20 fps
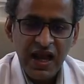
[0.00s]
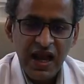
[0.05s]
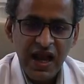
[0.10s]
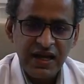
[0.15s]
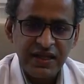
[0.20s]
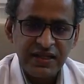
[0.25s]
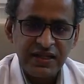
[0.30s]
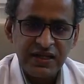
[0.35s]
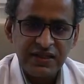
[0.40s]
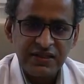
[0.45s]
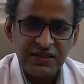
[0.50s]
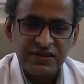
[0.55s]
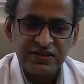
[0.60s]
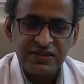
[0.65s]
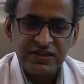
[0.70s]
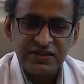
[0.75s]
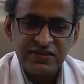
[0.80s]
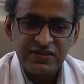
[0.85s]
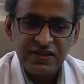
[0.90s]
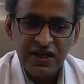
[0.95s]
And the other
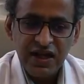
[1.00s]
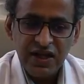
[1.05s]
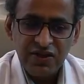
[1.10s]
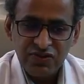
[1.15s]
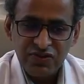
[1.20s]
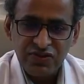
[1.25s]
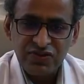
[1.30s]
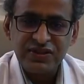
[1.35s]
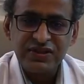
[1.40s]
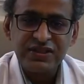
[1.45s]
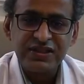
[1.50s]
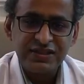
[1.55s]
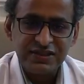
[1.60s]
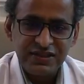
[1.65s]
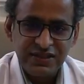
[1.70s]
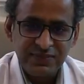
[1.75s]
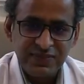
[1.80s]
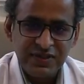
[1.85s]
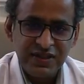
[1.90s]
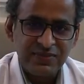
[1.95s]
things are associated
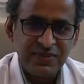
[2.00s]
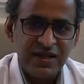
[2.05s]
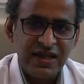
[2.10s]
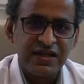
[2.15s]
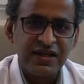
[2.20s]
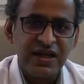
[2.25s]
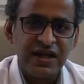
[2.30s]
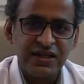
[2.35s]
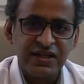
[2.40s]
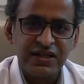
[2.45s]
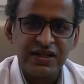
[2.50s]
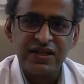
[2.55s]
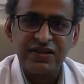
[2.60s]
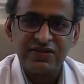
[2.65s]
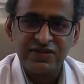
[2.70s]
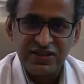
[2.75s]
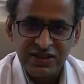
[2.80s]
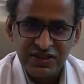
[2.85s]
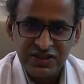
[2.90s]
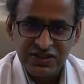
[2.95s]
symptom like any
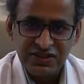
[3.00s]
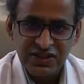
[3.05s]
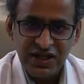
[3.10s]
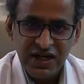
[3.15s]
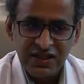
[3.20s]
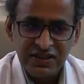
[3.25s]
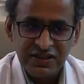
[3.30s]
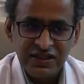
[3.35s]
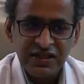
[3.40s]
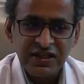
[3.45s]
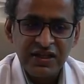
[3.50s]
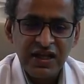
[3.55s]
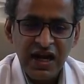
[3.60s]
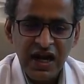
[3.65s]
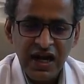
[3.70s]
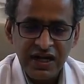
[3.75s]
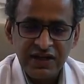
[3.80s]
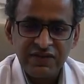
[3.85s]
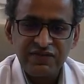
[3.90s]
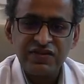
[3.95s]
nasal discharge,
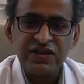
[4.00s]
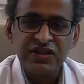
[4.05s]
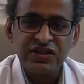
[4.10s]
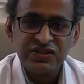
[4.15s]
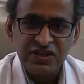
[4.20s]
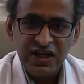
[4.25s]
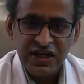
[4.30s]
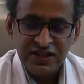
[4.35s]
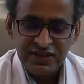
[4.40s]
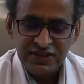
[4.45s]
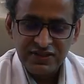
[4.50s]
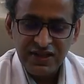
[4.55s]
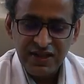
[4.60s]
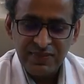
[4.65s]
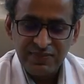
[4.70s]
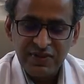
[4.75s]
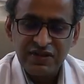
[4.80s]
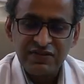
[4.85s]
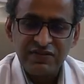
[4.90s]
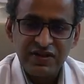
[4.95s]
and if a discharge is
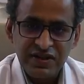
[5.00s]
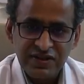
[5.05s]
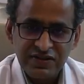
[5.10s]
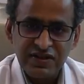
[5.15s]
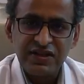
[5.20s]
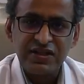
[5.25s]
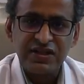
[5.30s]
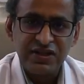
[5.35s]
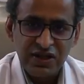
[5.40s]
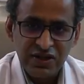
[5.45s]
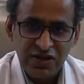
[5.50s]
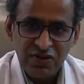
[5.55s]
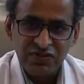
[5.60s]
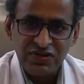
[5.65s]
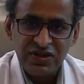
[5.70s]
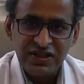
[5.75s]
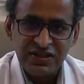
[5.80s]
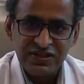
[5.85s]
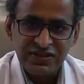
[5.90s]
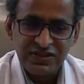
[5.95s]
happening, what is the color of
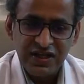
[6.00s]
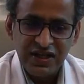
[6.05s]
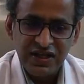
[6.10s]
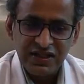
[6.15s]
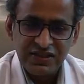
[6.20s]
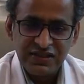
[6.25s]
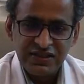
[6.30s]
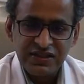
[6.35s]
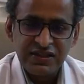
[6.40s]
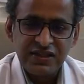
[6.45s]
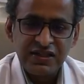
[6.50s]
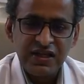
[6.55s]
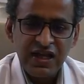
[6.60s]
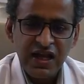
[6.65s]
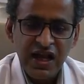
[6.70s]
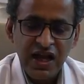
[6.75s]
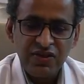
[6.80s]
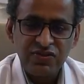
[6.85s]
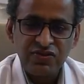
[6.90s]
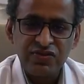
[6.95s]
the discharge,
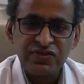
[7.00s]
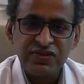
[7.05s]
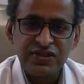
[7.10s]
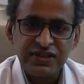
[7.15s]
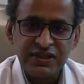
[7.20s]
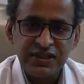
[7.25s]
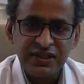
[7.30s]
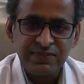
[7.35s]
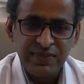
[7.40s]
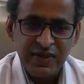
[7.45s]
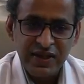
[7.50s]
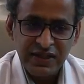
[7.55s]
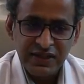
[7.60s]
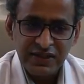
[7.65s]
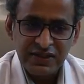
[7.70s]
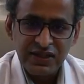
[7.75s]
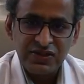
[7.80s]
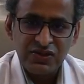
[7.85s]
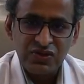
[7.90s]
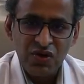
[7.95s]
associated pain
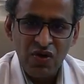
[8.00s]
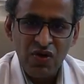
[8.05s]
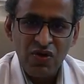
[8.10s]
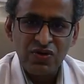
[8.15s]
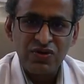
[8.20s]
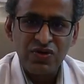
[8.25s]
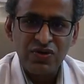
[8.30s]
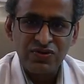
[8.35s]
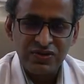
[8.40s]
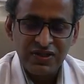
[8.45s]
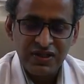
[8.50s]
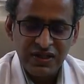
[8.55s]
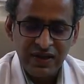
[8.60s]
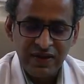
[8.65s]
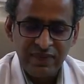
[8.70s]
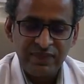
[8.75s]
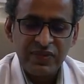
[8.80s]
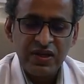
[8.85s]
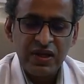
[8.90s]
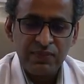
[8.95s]
in the throat or
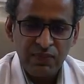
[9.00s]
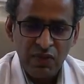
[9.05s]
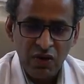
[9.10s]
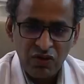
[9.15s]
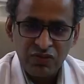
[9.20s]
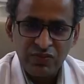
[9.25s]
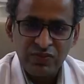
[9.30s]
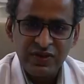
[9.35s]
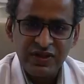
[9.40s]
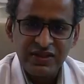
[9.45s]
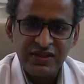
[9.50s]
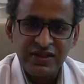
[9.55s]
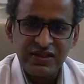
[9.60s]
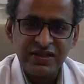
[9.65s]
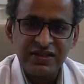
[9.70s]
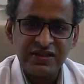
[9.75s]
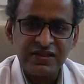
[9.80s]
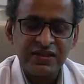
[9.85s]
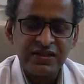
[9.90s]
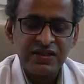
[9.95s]
the mouth
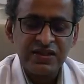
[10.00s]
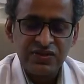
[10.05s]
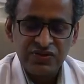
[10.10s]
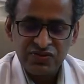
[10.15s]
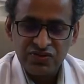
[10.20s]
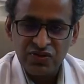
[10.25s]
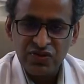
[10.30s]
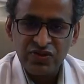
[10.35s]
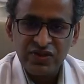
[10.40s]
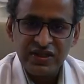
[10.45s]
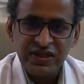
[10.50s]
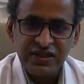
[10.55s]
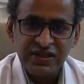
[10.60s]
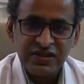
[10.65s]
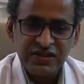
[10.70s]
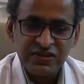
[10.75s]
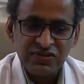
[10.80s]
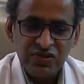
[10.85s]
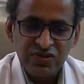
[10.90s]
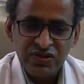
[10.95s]
breathing,
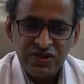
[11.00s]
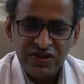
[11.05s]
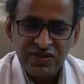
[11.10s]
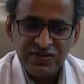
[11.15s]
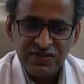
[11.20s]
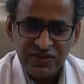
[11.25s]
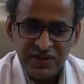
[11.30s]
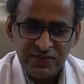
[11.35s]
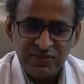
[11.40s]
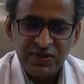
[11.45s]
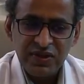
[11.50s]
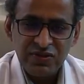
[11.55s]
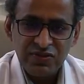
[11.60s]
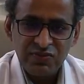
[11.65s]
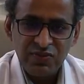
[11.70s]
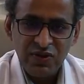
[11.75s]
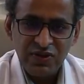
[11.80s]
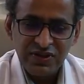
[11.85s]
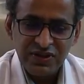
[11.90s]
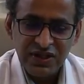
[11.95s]
snoring. So these symptoms
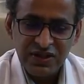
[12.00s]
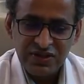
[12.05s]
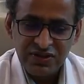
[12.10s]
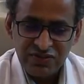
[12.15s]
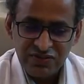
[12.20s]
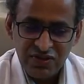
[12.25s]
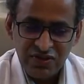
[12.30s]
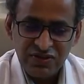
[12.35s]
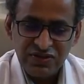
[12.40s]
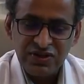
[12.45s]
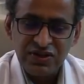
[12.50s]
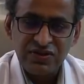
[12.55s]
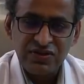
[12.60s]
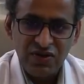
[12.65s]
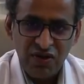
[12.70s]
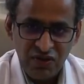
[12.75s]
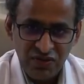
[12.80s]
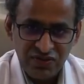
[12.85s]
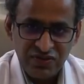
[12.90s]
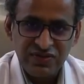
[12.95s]
pointed toward the
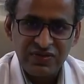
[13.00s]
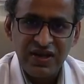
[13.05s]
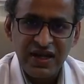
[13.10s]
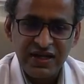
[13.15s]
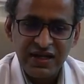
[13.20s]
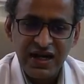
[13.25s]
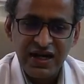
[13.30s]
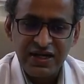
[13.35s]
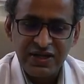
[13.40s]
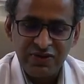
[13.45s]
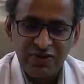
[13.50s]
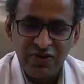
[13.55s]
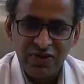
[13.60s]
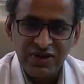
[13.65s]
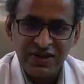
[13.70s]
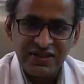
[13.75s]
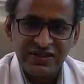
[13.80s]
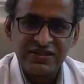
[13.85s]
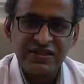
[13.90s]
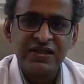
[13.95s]
cause, like
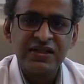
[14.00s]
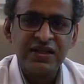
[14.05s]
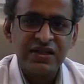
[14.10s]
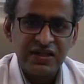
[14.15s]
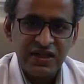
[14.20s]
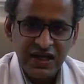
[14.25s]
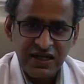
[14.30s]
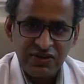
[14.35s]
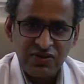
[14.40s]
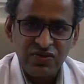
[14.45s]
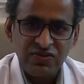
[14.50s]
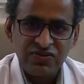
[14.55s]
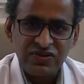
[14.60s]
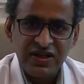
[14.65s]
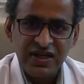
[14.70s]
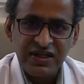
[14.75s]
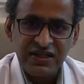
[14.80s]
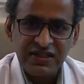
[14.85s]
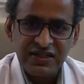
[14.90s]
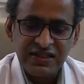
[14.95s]
adenoids, like
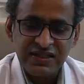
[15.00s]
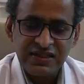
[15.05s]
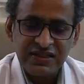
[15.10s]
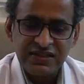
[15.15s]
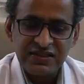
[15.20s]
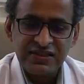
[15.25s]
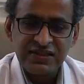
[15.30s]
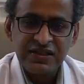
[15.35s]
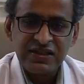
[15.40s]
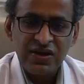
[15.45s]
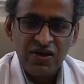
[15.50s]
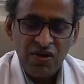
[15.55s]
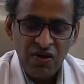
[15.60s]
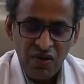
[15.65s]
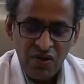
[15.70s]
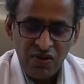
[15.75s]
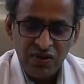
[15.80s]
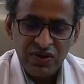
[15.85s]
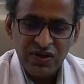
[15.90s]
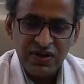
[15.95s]
tonsillitis,
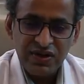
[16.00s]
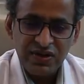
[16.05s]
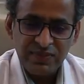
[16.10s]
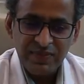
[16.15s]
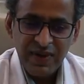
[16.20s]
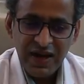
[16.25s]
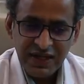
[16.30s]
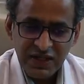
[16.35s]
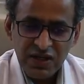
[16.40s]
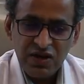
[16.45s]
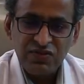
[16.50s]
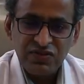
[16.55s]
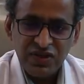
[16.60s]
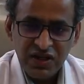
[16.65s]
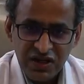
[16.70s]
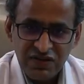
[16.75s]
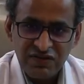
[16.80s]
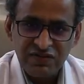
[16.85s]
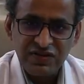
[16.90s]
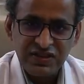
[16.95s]
or pattern of the
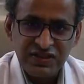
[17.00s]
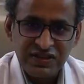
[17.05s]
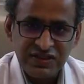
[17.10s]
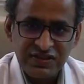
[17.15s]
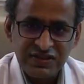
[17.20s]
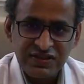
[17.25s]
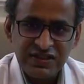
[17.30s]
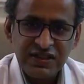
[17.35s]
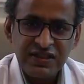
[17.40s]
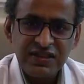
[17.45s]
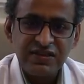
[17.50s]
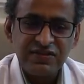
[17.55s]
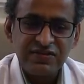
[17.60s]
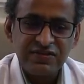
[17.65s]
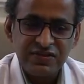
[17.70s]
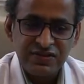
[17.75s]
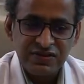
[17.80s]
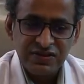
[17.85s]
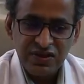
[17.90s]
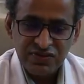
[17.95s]
cough which is there,
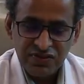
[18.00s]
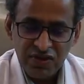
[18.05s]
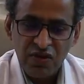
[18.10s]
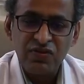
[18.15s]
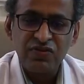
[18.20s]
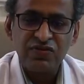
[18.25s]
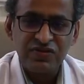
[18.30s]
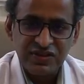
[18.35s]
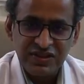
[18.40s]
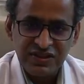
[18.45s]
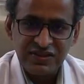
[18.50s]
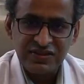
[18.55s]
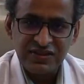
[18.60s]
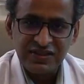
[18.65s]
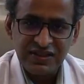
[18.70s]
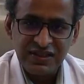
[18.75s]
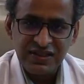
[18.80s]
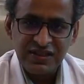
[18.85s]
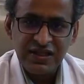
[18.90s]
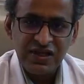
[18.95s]
the sound which is
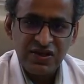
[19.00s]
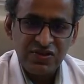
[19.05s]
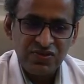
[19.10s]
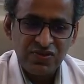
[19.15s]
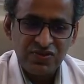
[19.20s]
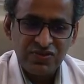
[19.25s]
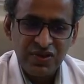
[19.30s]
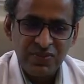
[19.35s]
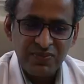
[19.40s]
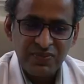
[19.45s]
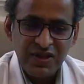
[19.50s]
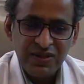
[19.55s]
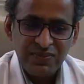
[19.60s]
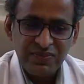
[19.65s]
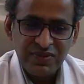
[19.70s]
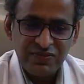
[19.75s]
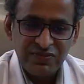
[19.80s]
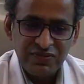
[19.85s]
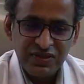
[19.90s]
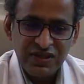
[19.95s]
there. So
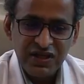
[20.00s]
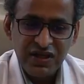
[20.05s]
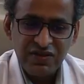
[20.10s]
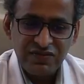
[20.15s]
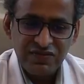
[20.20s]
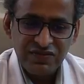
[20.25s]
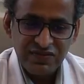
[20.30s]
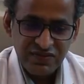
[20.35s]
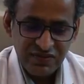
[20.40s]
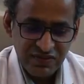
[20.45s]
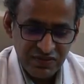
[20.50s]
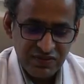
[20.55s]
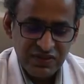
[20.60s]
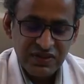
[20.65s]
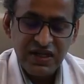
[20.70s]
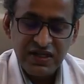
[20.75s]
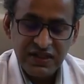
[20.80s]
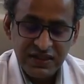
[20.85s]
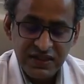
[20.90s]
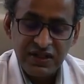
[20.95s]
sometimes we
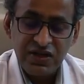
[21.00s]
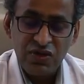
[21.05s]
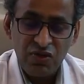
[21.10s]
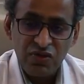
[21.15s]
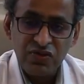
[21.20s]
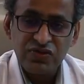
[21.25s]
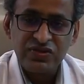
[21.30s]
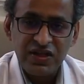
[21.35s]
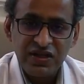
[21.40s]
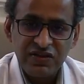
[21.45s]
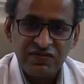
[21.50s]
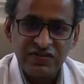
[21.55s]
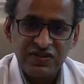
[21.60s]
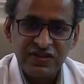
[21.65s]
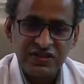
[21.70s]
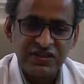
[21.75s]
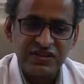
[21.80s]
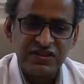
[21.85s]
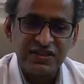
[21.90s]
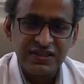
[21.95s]
get a hoarse cough,
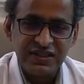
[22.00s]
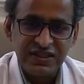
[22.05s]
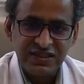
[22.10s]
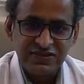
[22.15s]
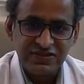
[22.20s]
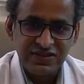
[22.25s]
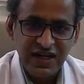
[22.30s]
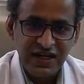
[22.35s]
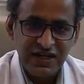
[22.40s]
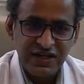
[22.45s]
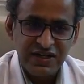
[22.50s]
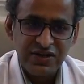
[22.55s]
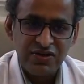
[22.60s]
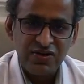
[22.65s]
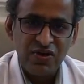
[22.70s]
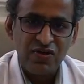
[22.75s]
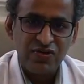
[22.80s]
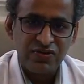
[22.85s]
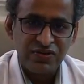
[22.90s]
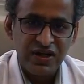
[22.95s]
which is indicates rider
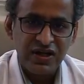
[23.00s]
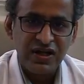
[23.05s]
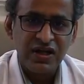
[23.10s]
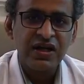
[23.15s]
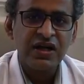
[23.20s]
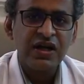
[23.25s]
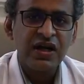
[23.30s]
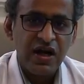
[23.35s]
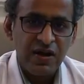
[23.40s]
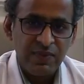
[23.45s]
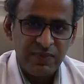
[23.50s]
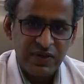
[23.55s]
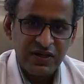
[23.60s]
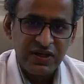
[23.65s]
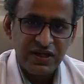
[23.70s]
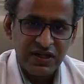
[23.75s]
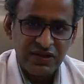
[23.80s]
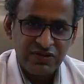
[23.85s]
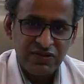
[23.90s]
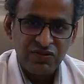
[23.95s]
or the upper
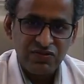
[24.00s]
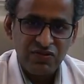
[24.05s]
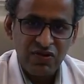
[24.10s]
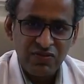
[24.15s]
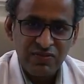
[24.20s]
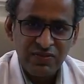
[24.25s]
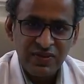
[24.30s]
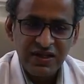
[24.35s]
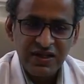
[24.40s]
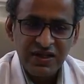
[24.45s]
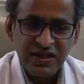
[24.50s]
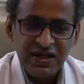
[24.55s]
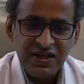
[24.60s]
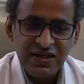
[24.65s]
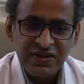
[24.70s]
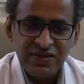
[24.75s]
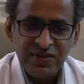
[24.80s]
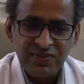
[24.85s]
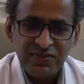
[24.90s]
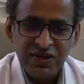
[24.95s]
airway involvement.
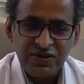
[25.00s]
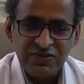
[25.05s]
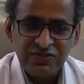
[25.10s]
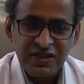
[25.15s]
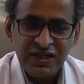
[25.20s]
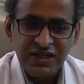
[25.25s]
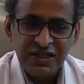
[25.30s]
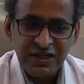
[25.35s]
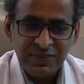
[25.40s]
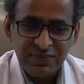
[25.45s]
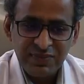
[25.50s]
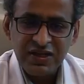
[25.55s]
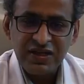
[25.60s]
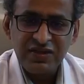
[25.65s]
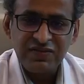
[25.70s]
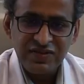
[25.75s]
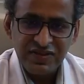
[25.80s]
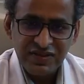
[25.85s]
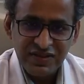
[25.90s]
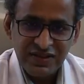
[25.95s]
Sometimes we get typical
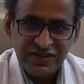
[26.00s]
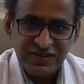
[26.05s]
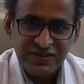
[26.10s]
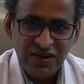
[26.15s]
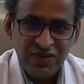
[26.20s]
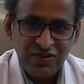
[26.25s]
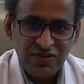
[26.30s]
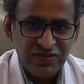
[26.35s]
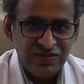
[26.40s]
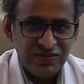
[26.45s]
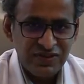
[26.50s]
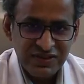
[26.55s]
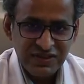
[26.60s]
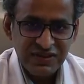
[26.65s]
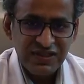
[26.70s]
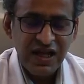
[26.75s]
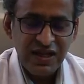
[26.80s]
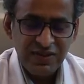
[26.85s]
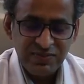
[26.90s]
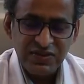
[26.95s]
wheezing sound, which
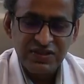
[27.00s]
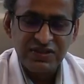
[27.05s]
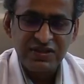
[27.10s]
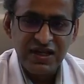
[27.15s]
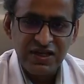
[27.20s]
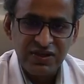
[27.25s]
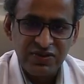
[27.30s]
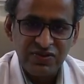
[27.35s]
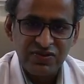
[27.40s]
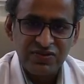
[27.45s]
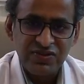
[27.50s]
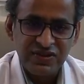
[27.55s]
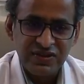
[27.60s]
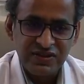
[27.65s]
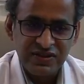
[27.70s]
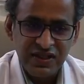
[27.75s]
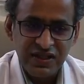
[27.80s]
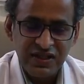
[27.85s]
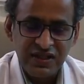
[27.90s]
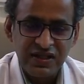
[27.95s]
helps in diagnosis
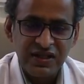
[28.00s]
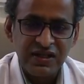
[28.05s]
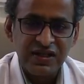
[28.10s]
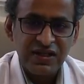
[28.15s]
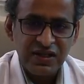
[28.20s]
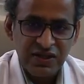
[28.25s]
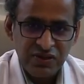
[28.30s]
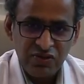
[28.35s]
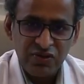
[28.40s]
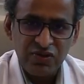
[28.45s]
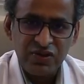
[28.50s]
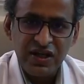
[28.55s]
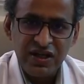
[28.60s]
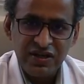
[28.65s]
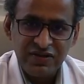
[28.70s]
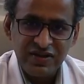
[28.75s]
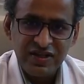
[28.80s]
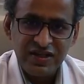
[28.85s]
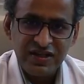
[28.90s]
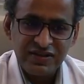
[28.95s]
in the lower
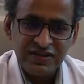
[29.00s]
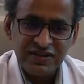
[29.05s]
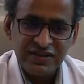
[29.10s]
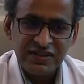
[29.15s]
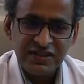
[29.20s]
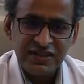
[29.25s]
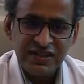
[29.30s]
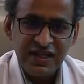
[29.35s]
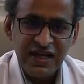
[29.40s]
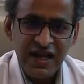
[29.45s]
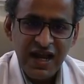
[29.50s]
airway disease.